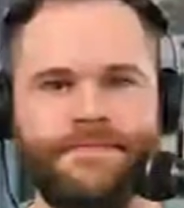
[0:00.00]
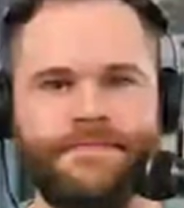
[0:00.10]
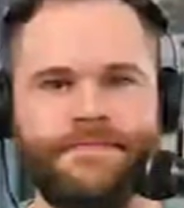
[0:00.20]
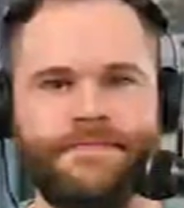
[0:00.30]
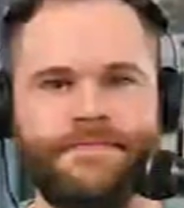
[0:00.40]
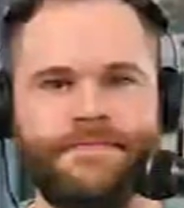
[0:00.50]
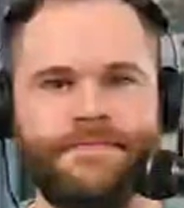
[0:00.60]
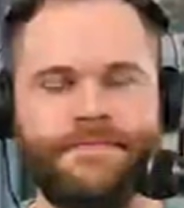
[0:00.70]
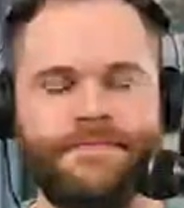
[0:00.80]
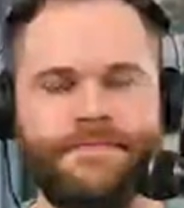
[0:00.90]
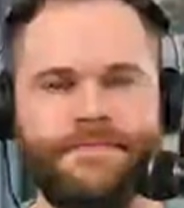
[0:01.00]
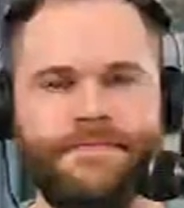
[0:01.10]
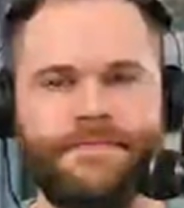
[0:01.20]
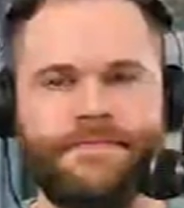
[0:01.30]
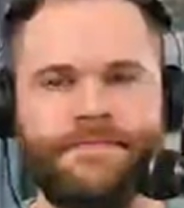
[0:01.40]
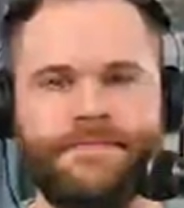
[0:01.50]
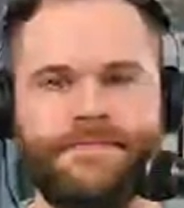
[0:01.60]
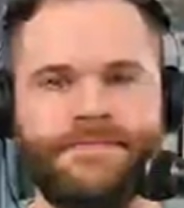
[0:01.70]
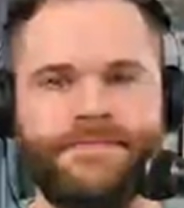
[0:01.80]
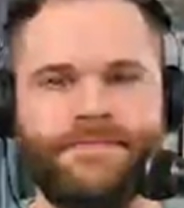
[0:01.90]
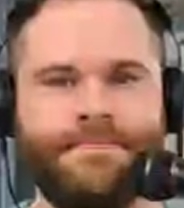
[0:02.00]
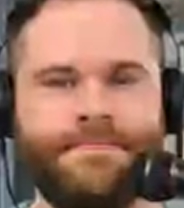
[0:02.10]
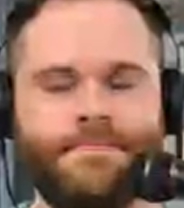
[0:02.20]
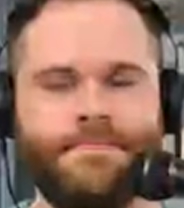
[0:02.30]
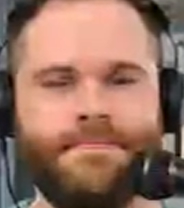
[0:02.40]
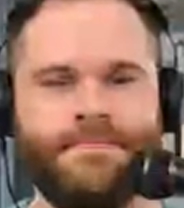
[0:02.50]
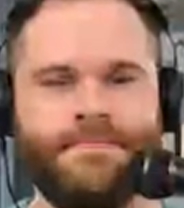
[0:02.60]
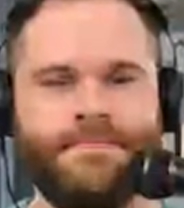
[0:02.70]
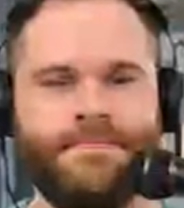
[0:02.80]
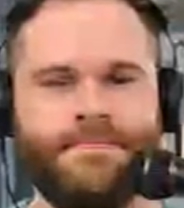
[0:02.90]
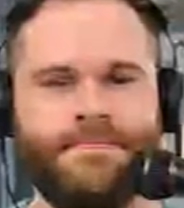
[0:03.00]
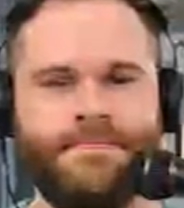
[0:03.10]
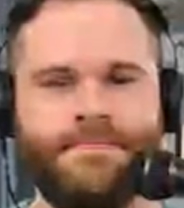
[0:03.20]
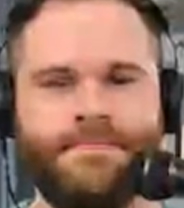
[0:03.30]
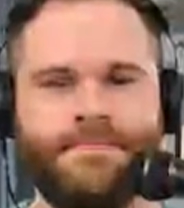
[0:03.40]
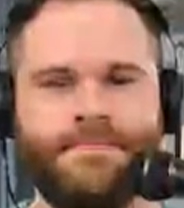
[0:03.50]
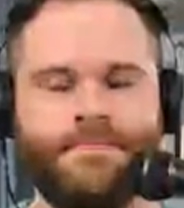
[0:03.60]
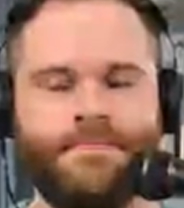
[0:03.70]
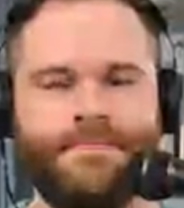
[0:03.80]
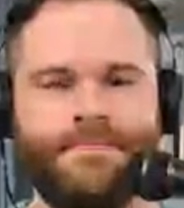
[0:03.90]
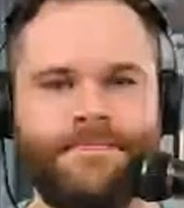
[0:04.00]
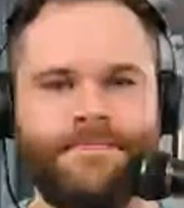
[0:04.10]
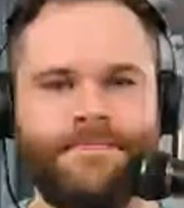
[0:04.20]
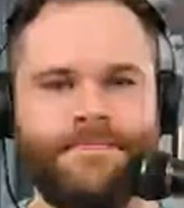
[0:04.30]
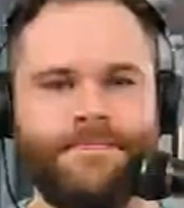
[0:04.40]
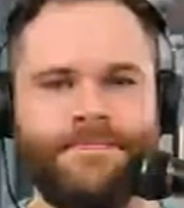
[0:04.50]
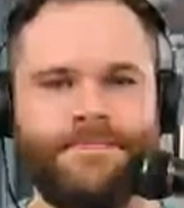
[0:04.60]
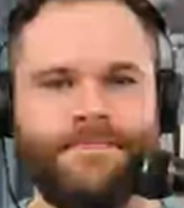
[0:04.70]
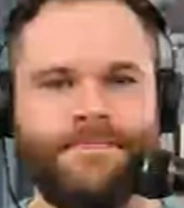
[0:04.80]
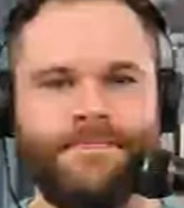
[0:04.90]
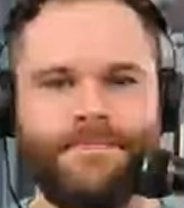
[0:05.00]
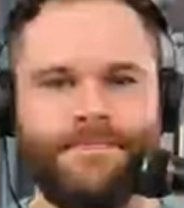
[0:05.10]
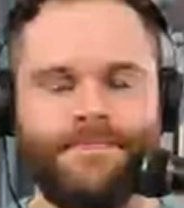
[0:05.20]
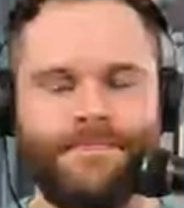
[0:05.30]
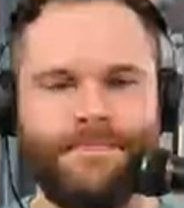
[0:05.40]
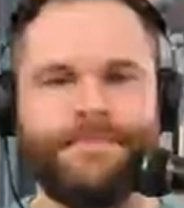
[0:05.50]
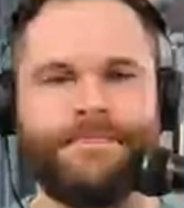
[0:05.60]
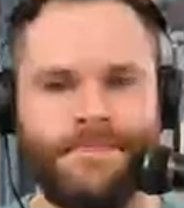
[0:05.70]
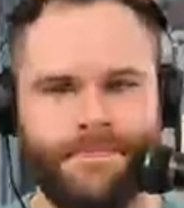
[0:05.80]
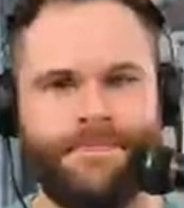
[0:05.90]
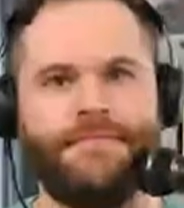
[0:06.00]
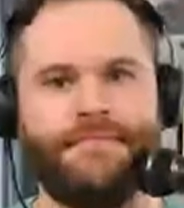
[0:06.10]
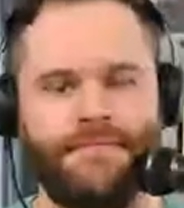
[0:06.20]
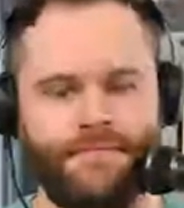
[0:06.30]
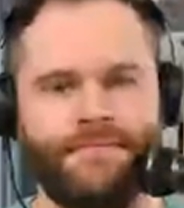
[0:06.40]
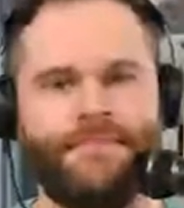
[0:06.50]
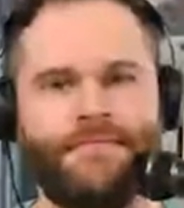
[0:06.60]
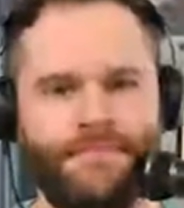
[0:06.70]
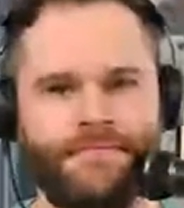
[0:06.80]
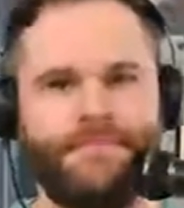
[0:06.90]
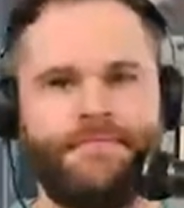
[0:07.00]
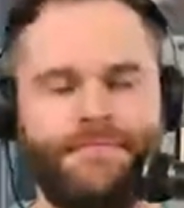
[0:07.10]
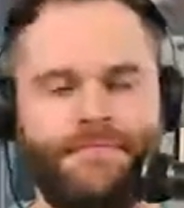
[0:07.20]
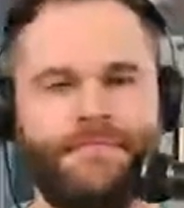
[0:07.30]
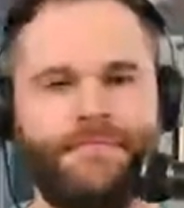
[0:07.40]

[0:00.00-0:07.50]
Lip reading: [no speech]